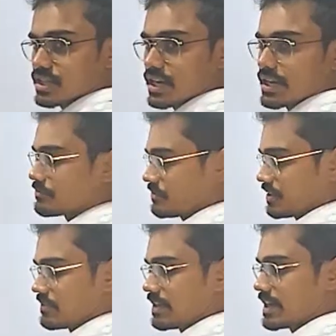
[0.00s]

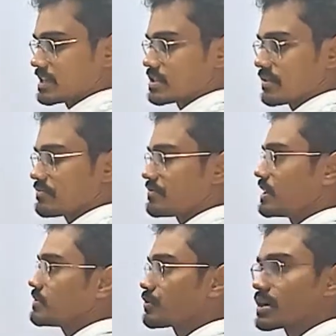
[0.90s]
Variation of Fe for a
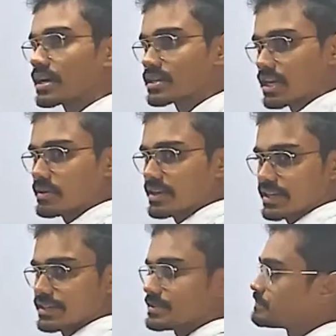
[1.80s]
ductile material,
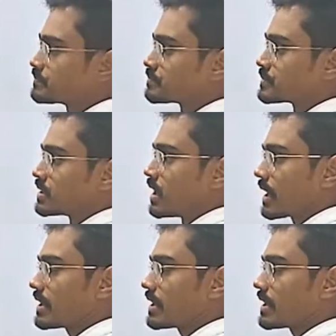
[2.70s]
right?